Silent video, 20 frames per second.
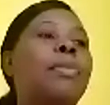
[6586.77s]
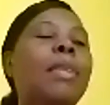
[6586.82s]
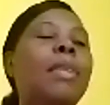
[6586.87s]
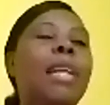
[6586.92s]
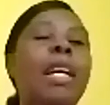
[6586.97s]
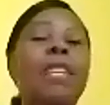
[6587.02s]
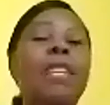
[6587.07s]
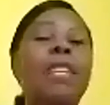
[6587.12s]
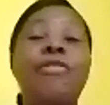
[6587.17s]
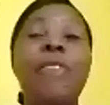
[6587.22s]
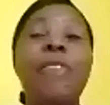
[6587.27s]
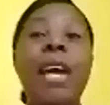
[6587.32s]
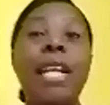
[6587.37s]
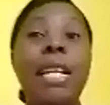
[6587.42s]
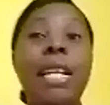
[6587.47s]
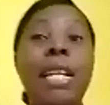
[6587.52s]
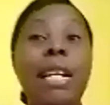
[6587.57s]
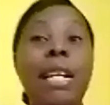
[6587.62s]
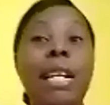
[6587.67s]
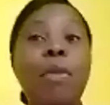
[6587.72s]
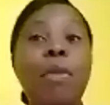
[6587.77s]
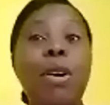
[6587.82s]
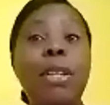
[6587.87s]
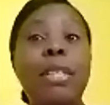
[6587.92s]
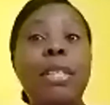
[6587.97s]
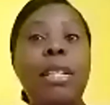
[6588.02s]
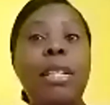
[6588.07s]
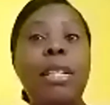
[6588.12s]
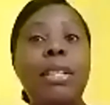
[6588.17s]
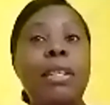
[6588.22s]
and finally,
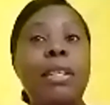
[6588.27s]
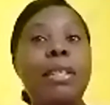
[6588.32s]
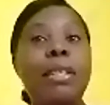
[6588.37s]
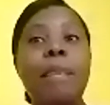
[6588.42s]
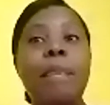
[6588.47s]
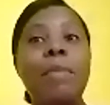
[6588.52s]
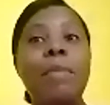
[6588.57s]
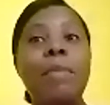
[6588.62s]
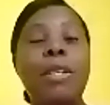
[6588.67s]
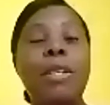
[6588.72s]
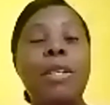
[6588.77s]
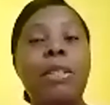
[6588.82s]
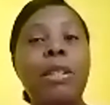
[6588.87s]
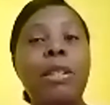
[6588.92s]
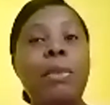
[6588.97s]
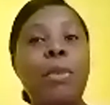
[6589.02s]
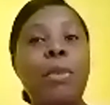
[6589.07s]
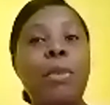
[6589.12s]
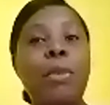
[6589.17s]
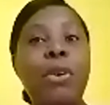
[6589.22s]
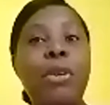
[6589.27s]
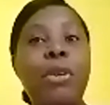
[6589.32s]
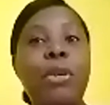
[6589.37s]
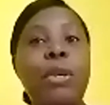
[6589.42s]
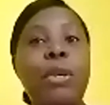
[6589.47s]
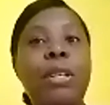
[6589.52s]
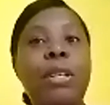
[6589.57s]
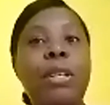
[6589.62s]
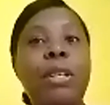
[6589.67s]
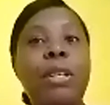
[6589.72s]
boys and girls, I'm not going to bore
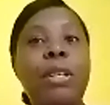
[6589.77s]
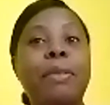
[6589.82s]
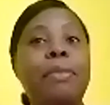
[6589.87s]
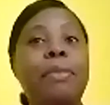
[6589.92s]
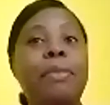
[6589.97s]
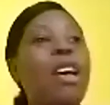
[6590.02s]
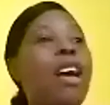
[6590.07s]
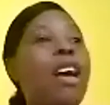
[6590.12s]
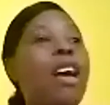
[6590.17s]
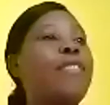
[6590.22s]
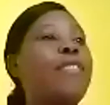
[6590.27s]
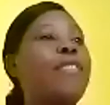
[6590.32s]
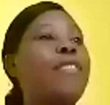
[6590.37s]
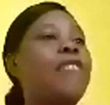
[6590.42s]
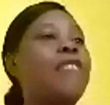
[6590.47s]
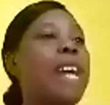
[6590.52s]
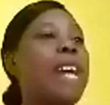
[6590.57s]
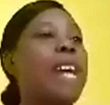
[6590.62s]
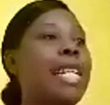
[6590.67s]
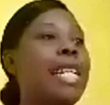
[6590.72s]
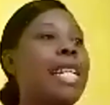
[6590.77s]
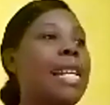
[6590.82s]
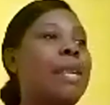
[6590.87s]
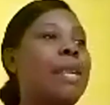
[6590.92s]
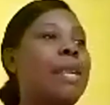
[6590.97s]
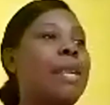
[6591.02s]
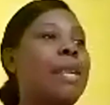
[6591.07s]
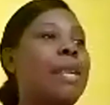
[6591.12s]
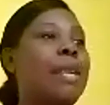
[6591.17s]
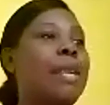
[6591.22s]
you, you know. And
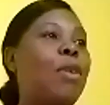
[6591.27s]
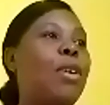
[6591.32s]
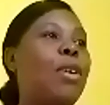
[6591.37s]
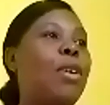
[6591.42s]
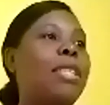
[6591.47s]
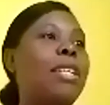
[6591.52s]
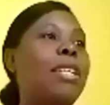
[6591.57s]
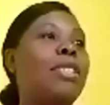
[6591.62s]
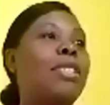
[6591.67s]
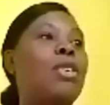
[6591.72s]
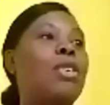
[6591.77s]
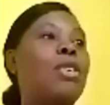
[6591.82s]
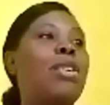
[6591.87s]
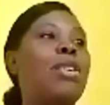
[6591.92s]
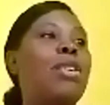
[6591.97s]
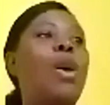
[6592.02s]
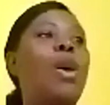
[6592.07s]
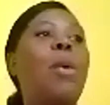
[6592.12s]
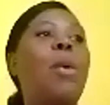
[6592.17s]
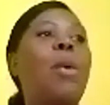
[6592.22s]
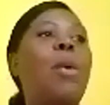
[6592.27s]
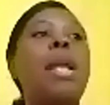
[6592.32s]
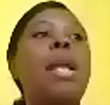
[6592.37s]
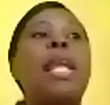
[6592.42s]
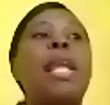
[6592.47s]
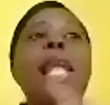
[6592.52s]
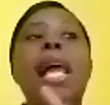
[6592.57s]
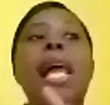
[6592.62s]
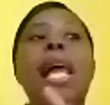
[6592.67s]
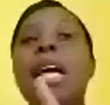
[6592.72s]
finally, boys and girls,
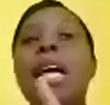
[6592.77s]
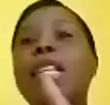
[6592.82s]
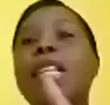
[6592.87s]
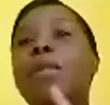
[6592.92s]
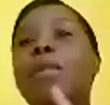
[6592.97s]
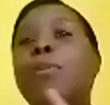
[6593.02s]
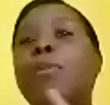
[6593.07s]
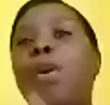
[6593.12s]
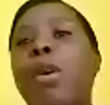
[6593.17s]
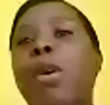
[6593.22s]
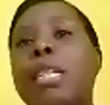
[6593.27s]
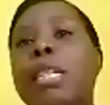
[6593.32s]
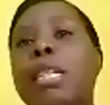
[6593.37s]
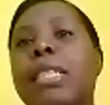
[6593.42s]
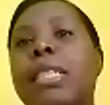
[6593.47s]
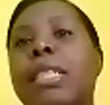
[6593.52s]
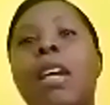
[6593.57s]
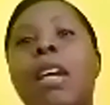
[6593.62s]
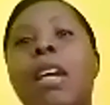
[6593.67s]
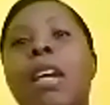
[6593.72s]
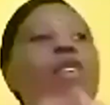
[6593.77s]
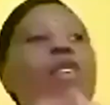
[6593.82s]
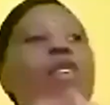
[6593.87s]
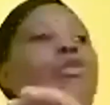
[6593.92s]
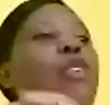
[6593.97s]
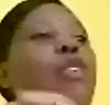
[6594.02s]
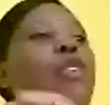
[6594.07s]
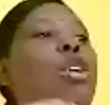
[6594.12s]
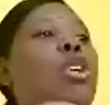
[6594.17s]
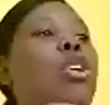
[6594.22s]
our last point
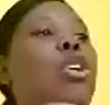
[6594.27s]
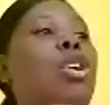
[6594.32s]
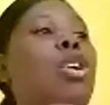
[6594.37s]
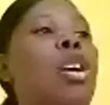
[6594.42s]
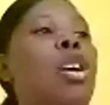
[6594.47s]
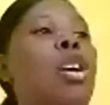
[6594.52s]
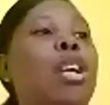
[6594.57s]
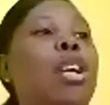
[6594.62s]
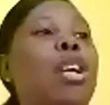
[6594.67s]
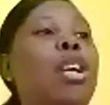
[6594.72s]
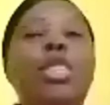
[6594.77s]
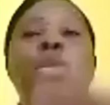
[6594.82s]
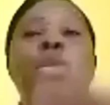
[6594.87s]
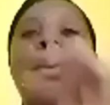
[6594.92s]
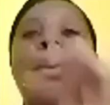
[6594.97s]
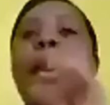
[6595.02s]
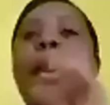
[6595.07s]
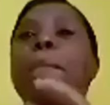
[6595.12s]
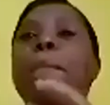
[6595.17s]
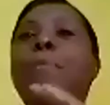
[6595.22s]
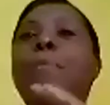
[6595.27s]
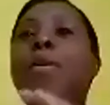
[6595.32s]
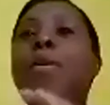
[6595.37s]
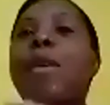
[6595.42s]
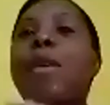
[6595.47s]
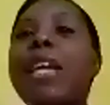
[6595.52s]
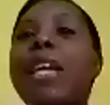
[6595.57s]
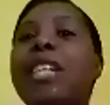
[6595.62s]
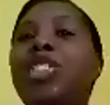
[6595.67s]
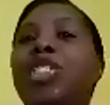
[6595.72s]
for learning to
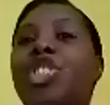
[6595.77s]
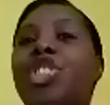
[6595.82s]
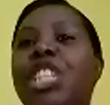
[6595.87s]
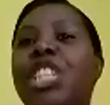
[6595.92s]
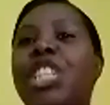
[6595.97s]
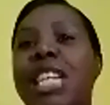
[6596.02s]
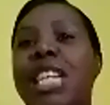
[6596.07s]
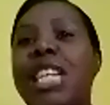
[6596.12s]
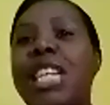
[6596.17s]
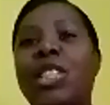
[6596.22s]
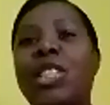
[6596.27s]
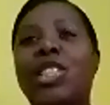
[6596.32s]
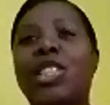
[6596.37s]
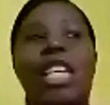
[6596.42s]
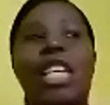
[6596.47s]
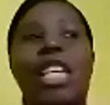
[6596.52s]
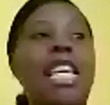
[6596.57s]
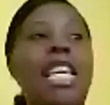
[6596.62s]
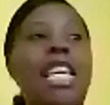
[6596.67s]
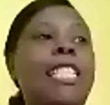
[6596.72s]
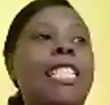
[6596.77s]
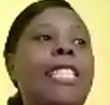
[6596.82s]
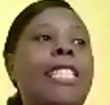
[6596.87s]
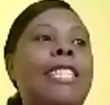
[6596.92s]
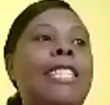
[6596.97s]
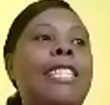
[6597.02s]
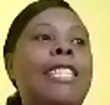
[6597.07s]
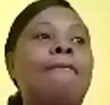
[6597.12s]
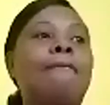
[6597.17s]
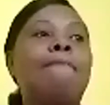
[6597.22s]
embrace change is
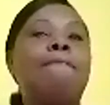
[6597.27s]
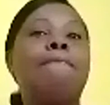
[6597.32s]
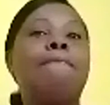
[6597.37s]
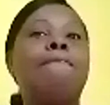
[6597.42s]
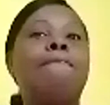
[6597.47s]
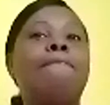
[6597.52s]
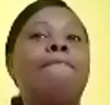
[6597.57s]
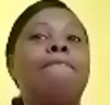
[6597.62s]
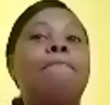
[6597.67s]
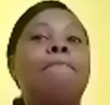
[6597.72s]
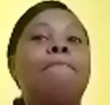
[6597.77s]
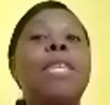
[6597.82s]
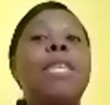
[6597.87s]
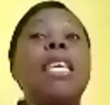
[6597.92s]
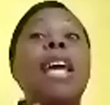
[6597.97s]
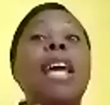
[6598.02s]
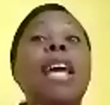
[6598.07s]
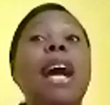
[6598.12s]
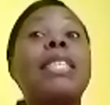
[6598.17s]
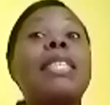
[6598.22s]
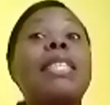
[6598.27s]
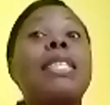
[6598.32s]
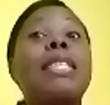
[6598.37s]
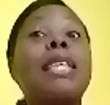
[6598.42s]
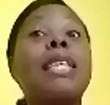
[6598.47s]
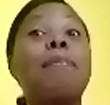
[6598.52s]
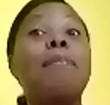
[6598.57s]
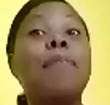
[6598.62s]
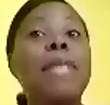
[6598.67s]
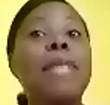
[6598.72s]
be
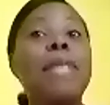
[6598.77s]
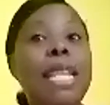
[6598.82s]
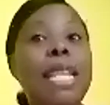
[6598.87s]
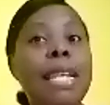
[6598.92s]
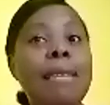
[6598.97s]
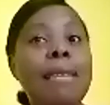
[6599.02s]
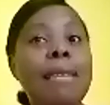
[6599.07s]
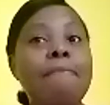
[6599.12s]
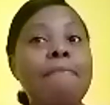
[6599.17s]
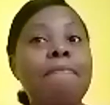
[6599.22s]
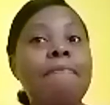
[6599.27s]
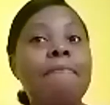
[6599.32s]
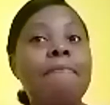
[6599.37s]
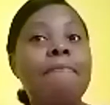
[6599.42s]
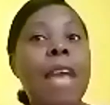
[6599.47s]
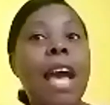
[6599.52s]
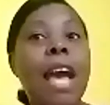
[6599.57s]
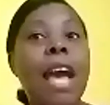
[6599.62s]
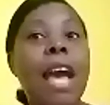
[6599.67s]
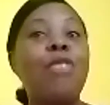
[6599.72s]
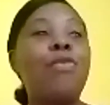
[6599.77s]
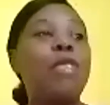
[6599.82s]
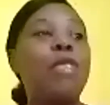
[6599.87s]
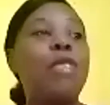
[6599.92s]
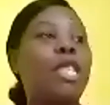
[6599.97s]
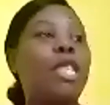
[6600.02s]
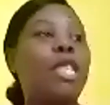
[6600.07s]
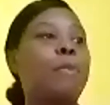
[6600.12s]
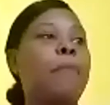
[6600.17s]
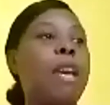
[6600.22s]
accepting and
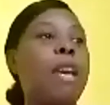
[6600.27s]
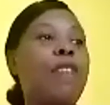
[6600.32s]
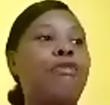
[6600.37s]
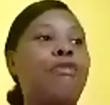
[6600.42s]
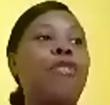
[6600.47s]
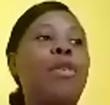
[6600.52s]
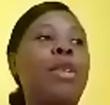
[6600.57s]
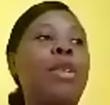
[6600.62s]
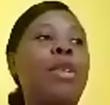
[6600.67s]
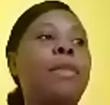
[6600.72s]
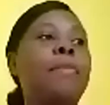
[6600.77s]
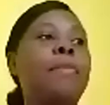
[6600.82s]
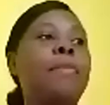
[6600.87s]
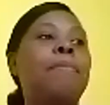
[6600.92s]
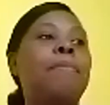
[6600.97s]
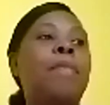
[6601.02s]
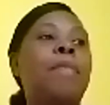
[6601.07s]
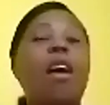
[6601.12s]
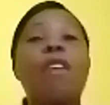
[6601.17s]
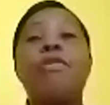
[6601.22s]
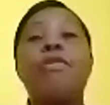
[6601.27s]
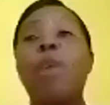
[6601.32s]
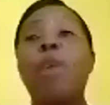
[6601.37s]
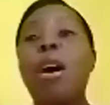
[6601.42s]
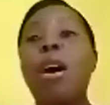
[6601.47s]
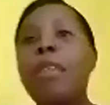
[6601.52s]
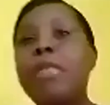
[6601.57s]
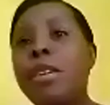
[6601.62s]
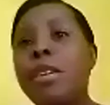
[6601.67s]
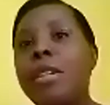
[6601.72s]
respectful of
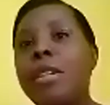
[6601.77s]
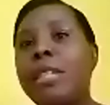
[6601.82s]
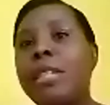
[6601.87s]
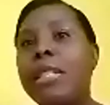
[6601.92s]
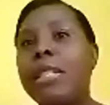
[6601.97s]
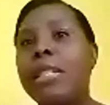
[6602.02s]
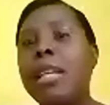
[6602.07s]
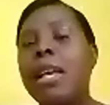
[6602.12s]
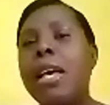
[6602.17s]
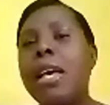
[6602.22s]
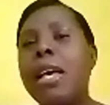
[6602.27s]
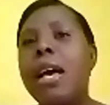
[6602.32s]
others